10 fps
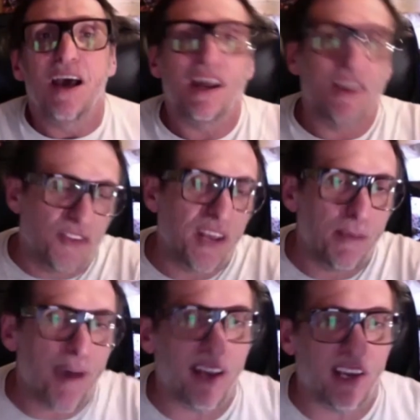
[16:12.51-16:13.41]
and then think
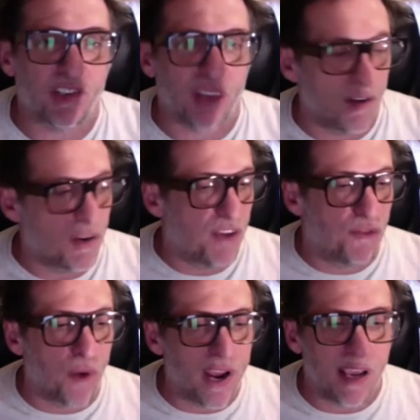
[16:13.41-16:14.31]
about this, Tone,
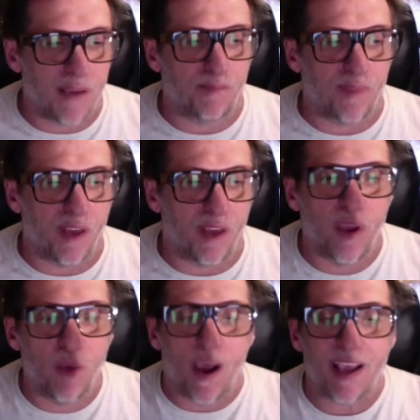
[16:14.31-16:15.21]
if we
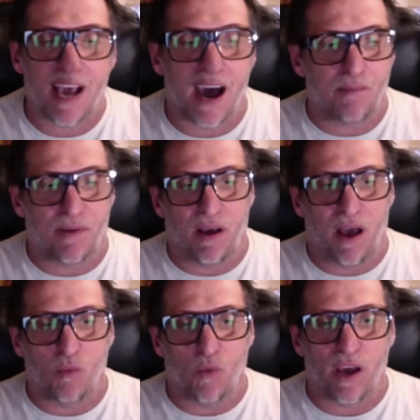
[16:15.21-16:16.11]
wake up
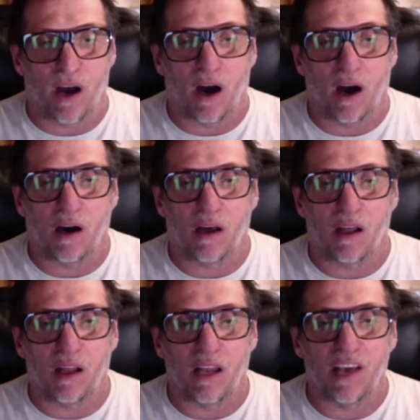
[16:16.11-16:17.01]
and we are,
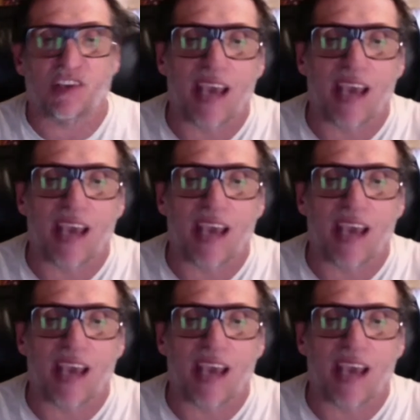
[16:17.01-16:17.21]
let's say,